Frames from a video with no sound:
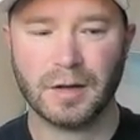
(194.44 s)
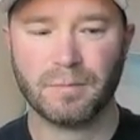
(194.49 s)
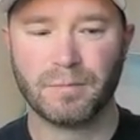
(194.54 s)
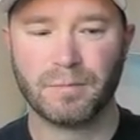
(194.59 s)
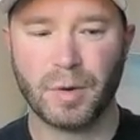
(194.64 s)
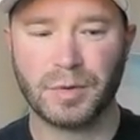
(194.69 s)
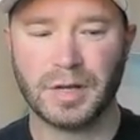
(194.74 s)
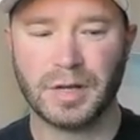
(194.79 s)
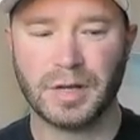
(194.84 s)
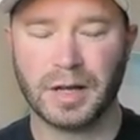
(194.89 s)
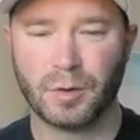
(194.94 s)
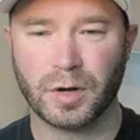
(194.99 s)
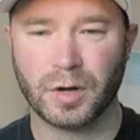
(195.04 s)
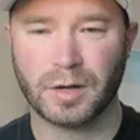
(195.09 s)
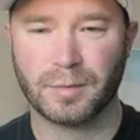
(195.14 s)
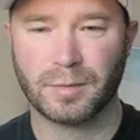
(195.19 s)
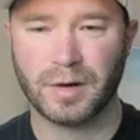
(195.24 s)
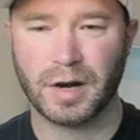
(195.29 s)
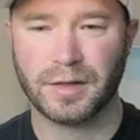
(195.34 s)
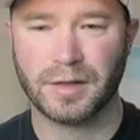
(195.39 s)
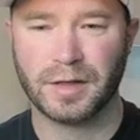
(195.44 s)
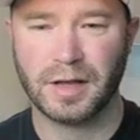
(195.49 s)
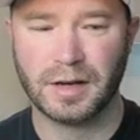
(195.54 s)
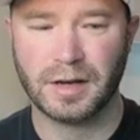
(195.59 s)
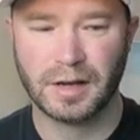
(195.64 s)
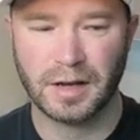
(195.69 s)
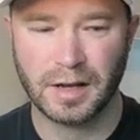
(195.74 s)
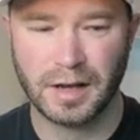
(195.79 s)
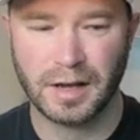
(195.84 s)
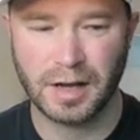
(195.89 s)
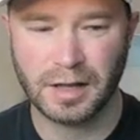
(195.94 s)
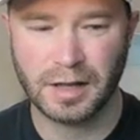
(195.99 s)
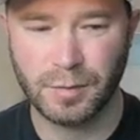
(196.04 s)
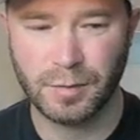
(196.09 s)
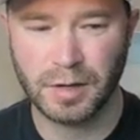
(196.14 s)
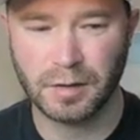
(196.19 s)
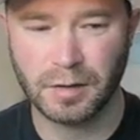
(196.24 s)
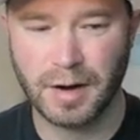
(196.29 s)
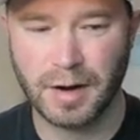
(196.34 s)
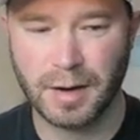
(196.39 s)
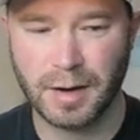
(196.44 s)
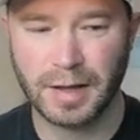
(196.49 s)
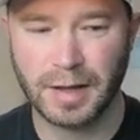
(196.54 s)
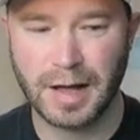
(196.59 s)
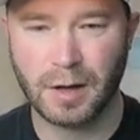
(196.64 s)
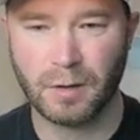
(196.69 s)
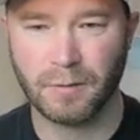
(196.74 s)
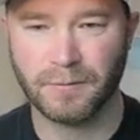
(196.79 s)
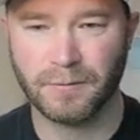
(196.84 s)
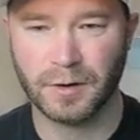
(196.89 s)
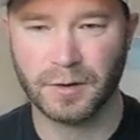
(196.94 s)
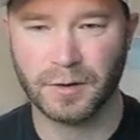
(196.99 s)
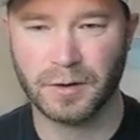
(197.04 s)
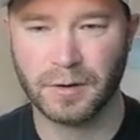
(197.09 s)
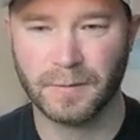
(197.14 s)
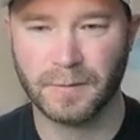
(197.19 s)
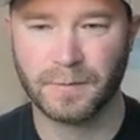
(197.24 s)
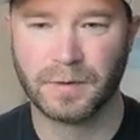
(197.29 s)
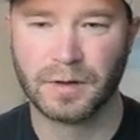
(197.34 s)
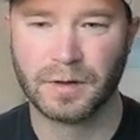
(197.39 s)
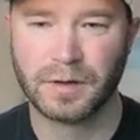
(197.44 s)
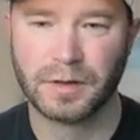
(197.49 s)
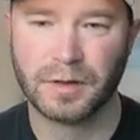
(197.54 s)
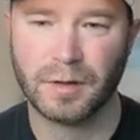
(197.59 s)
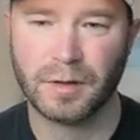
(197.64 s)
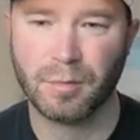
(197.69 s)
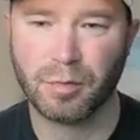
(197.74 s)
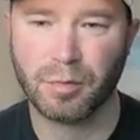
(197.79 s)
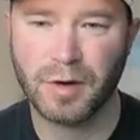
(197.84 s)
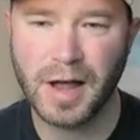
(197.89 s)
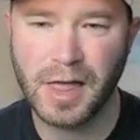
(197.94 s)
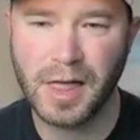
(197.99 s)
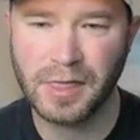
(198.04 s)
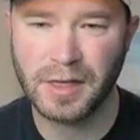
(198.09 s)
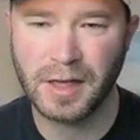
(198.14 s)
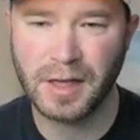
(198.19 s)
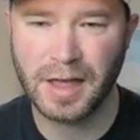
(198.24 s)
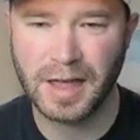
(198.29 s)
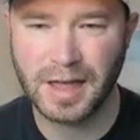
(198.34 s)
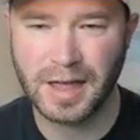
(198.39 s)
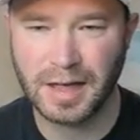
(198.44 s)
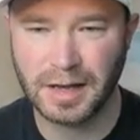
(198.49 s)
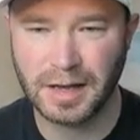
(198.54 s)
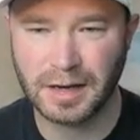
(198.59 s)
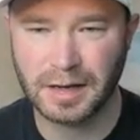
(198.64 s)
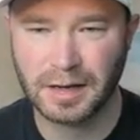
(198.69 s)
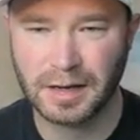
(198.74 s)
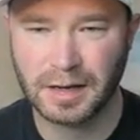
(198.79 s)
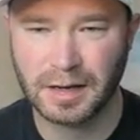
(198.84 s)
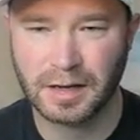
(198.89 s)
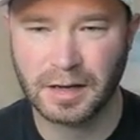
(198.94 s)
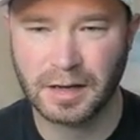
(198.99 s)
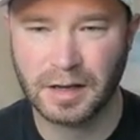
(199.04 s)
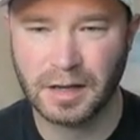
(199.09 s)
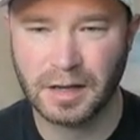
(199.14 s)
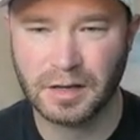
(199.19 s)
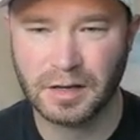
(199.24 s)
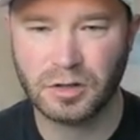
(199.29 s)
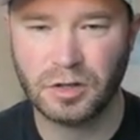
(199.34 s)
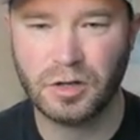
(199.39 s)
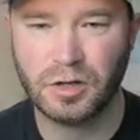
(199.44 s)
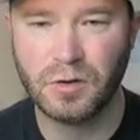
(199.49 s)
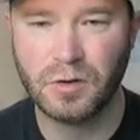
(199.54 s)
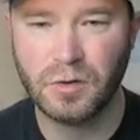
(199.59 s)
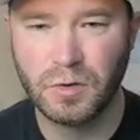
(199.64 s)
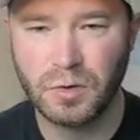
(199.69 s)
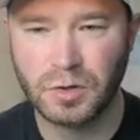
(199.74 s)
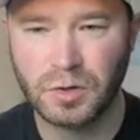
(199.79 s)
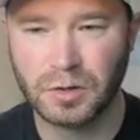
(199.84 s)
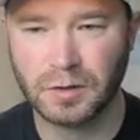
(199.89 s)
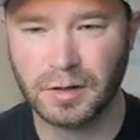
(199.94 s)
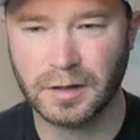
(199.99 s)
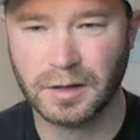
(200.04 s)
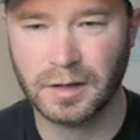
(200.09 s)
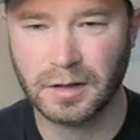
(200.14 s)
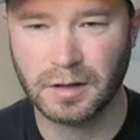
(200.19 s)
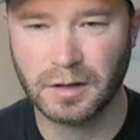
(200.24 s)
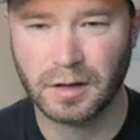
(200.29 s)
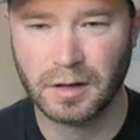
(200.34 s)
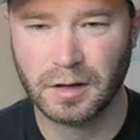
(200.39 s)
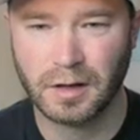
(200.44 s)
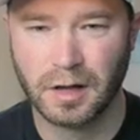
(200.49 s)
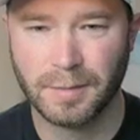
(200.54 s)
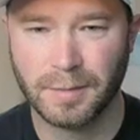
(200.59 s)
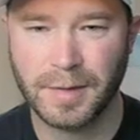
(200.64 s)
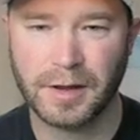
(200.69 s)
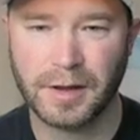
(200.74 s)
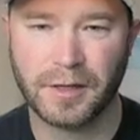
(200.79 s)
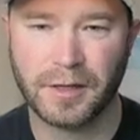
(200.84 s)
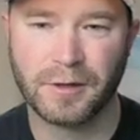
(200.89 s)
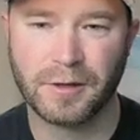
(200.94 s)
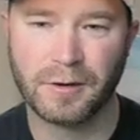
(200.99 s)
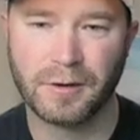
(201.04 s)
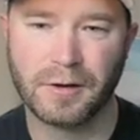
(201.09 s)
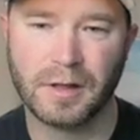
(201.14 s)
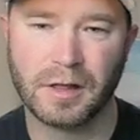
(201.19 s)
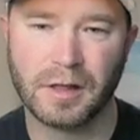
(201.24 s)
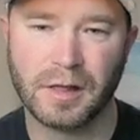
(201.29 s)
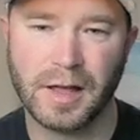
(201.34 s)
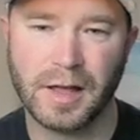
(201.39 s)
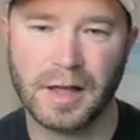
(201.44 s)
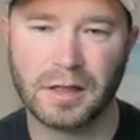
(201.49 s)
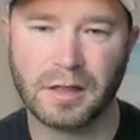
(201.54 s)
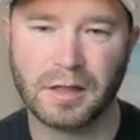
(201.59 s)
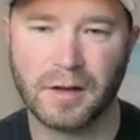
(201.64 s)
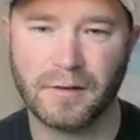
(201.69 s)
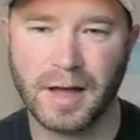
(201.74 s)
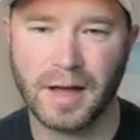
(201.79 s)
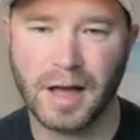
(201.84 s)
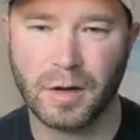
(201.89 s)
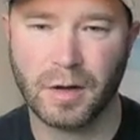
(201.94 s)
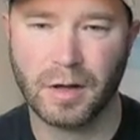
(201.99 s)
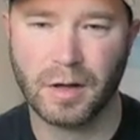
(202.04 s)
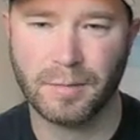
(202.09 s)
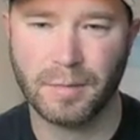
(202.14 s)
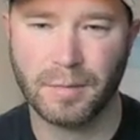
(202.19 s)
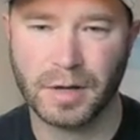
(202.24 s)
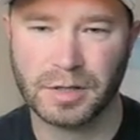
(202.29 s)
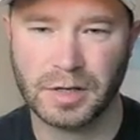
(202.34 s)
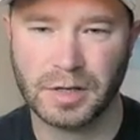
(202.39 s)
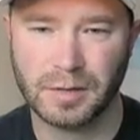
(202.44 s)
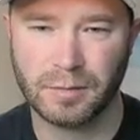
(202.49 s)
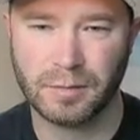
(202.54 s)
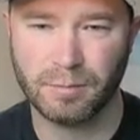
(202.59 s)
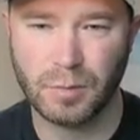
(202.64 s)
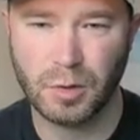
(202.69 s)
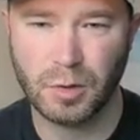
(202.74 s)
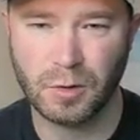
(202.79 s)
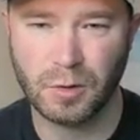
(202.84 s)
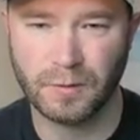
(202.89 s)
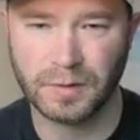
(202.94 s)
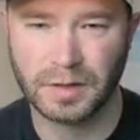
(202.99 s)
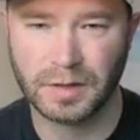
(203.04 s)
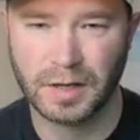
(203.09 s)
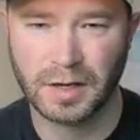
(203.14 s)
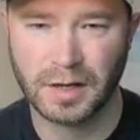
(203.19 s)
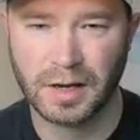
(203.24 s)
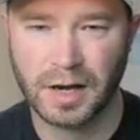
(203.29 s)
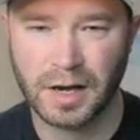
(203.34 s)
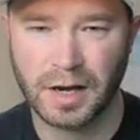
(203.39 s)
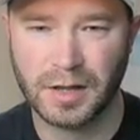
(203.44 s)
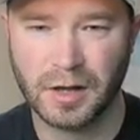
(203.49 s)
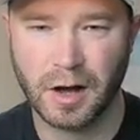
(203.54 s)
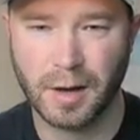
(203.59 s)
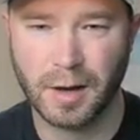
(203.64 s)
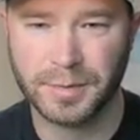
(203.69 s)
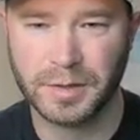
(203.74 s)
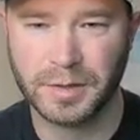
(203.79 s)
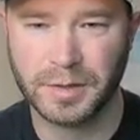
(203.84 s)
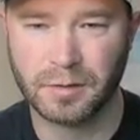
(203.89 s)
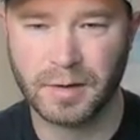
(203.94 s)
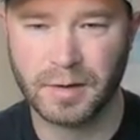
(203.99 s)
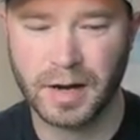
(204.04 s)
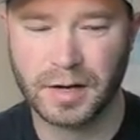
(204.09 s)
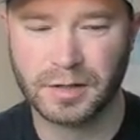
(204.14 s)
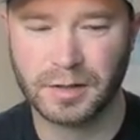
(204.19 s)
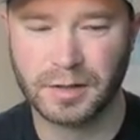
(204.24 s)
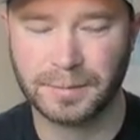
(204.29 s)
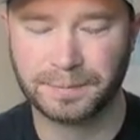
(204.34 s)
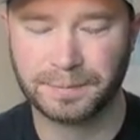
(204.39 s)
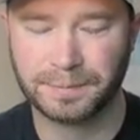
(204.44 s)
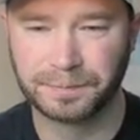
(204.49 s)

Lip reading: but we take a quick breath in and then we can ramble out further. The breath in is usually about a third of the length of how much it moves in the opposite direction.